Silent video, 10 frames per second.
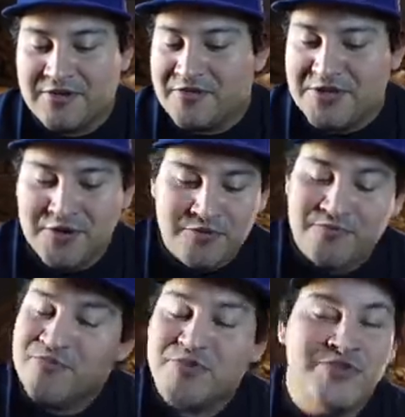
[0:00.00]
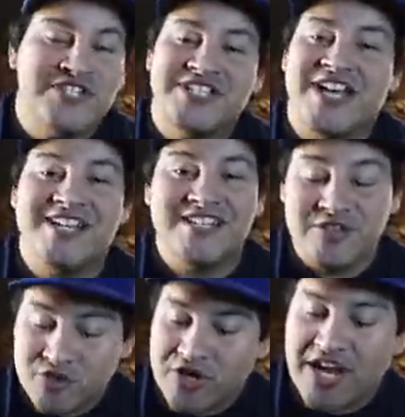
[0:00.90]
You know, we just got to get
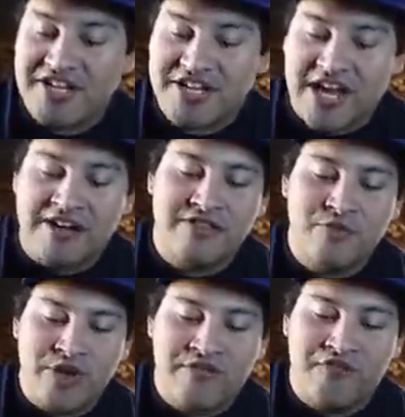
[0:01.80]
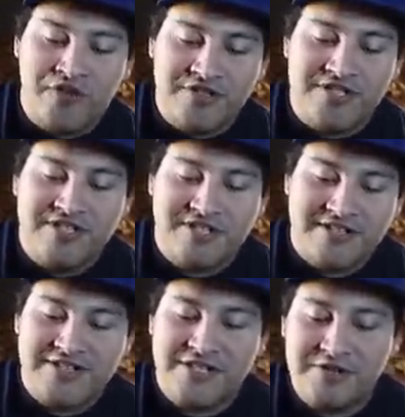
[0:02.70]
the trash out of the way first
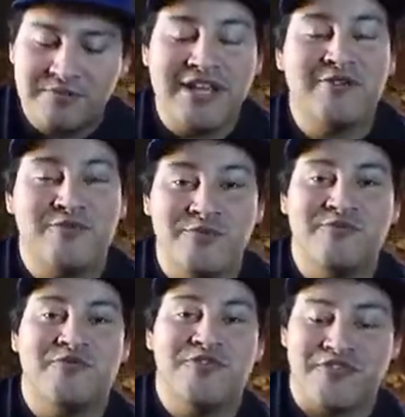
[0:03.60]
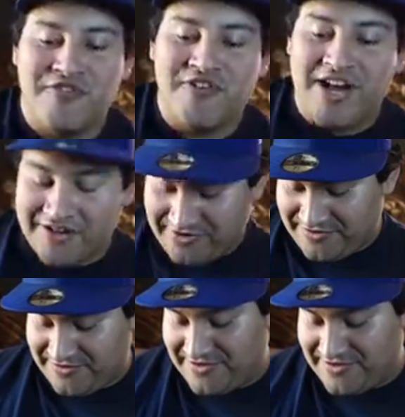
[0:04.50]
to make room for the fire.